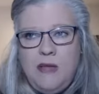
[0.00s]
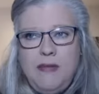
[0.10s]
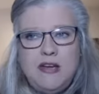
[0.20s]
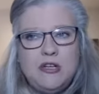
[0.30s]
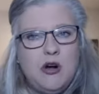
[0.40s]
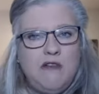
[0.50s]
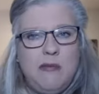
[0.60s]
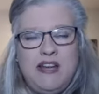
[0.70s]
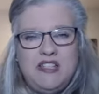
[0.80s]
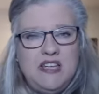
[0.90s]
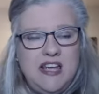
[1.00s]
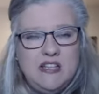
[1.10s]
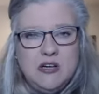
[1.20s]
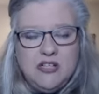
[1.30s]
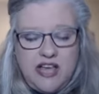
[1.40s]
make sure everybody's
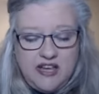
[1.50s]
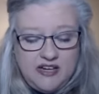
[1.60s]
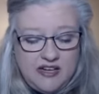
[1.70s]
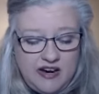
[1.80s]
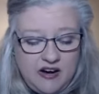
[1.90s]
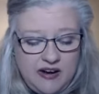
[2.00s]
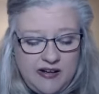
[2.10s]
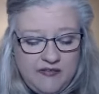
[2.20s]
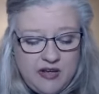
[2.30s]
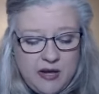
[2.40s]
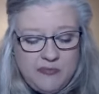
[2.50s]
needs are taken care of.